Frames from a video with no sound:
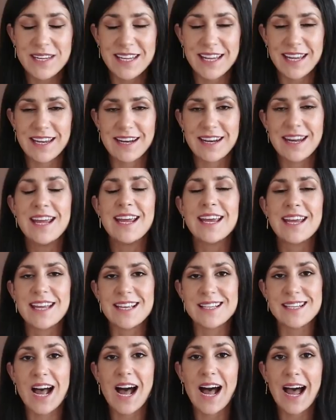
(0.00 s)
begin
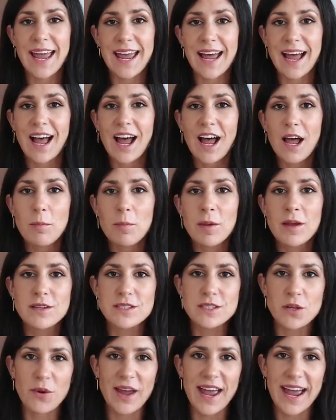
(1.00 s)
is higher up,
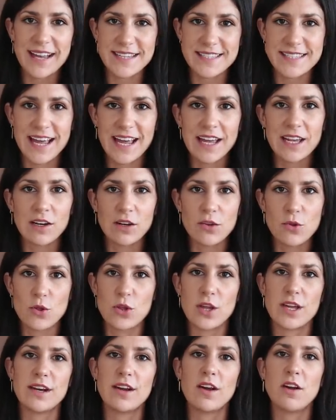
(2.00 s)
so it has that
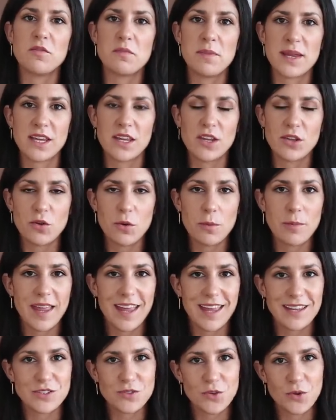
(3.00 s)
illusion of making your
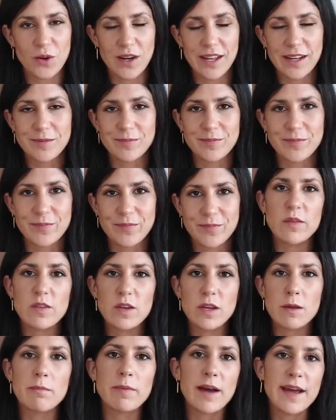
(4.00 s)
pair taller. If
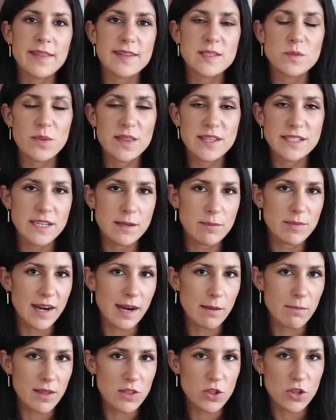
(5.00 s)
you combine this with the tip
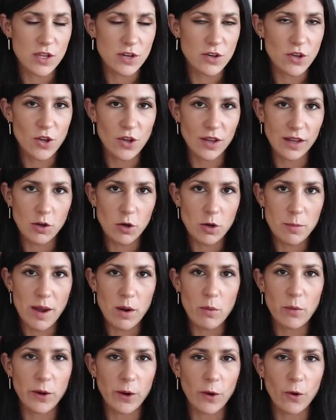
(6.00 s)
that I mentioned earlier
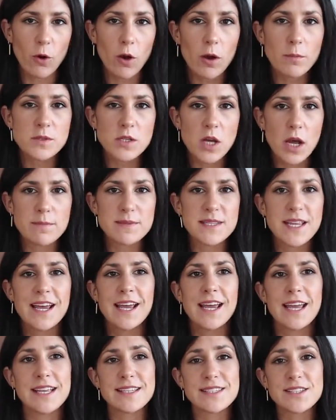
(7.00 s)
about wearing crop tops,
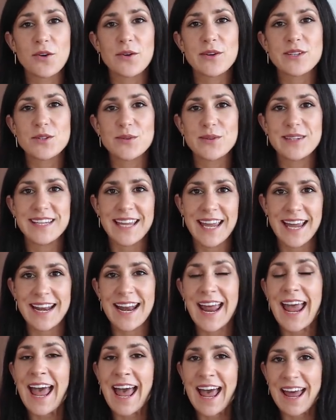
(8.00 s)
it's going to
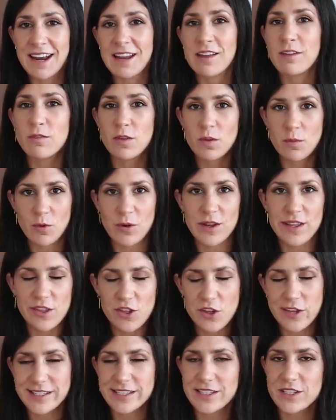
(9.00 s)
again add a few more
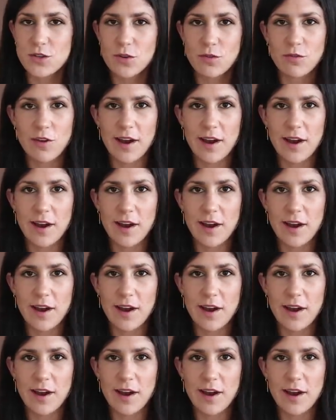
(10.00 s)
inches to your